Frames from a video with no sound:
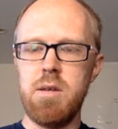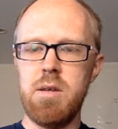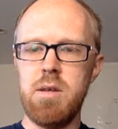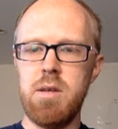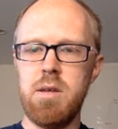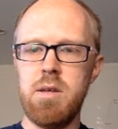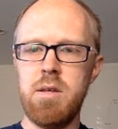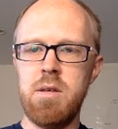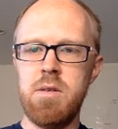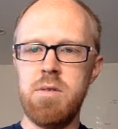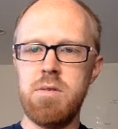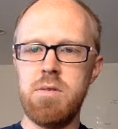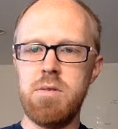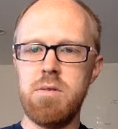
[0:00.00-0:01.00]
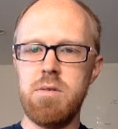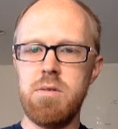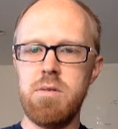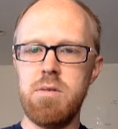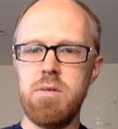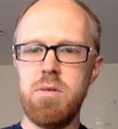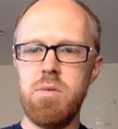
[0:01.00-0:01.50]
is
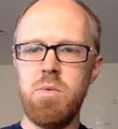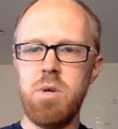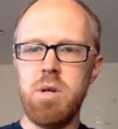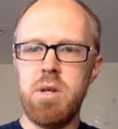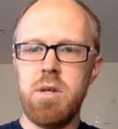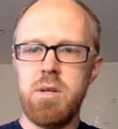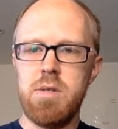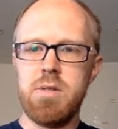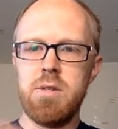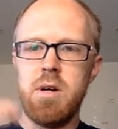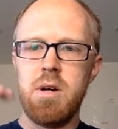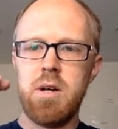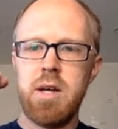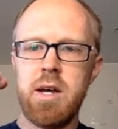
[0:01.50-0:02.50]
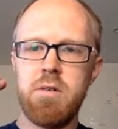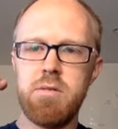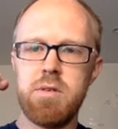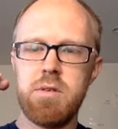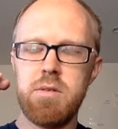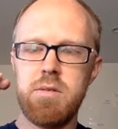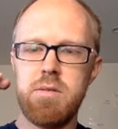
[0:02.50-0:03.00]
we're going to start
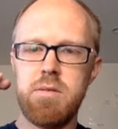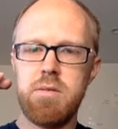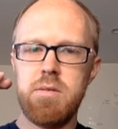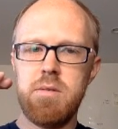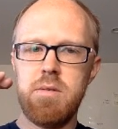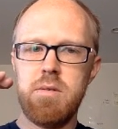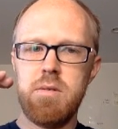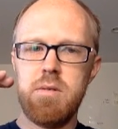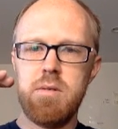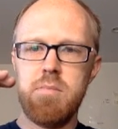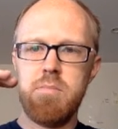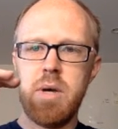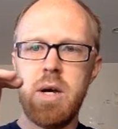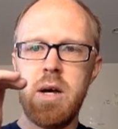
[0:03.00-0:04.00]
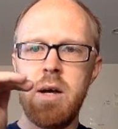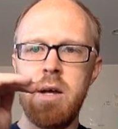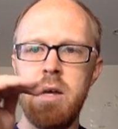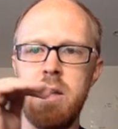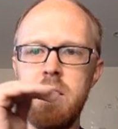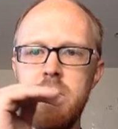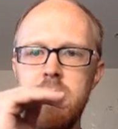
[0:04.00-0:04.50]
out
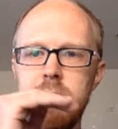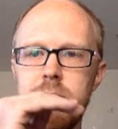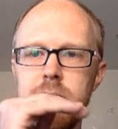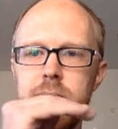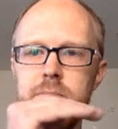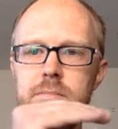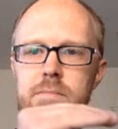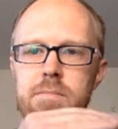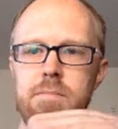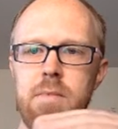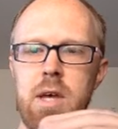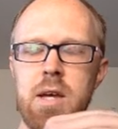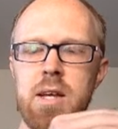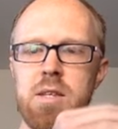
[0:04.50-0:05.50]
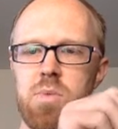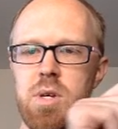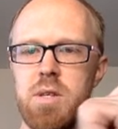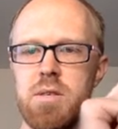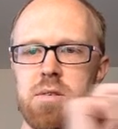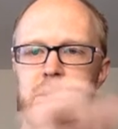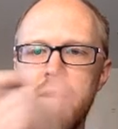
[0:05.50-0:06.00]
by, I guess we
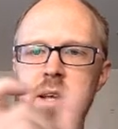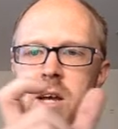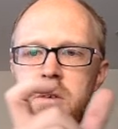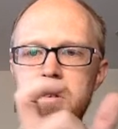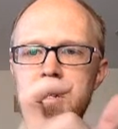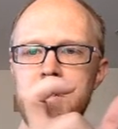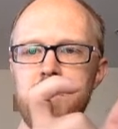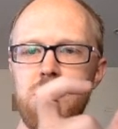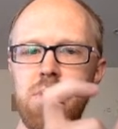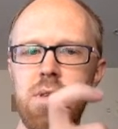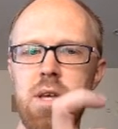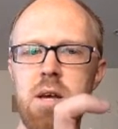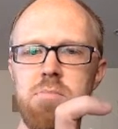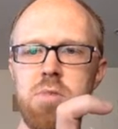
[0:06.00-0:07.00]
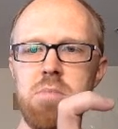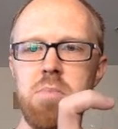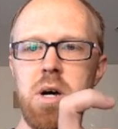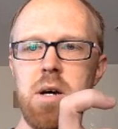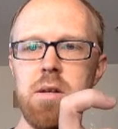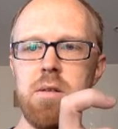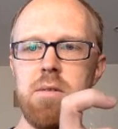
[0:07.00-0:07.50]
can start out just with the empty
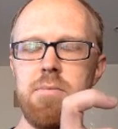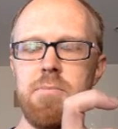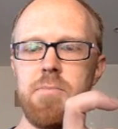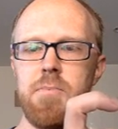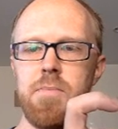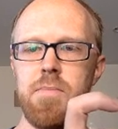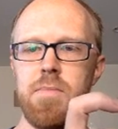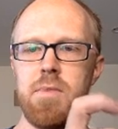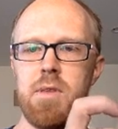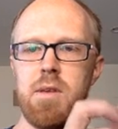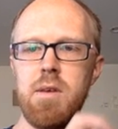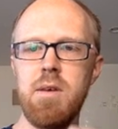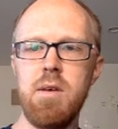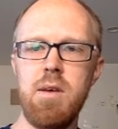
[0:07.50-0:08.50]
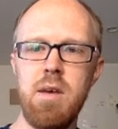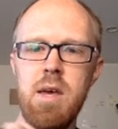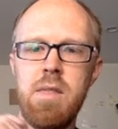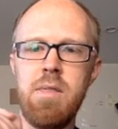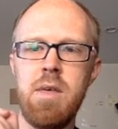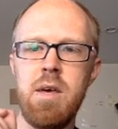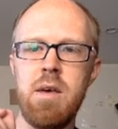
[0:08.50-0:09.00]
model,
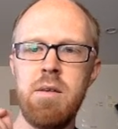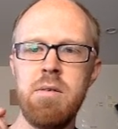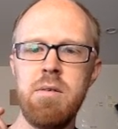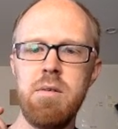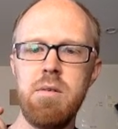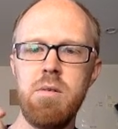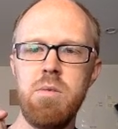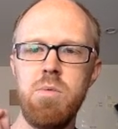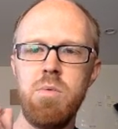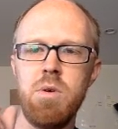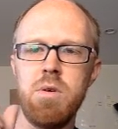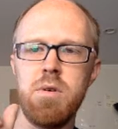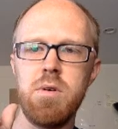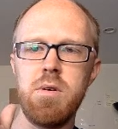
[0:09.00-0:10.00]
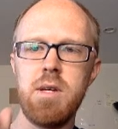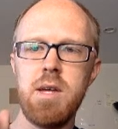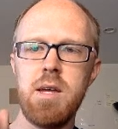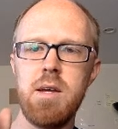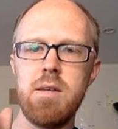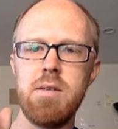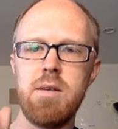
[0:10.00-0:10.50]
and then we'll
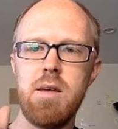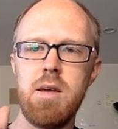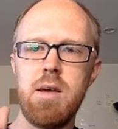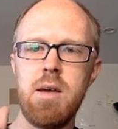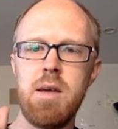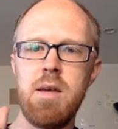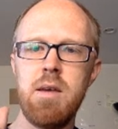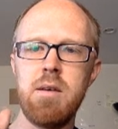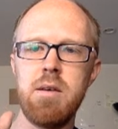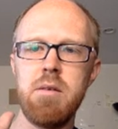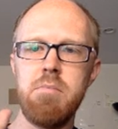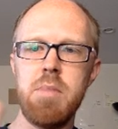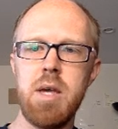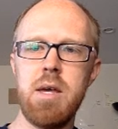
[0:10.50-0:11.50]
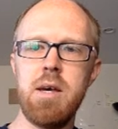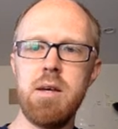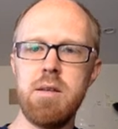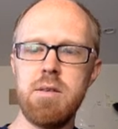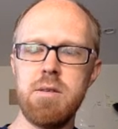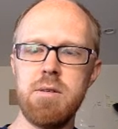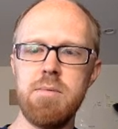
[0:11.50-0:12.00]
create a command,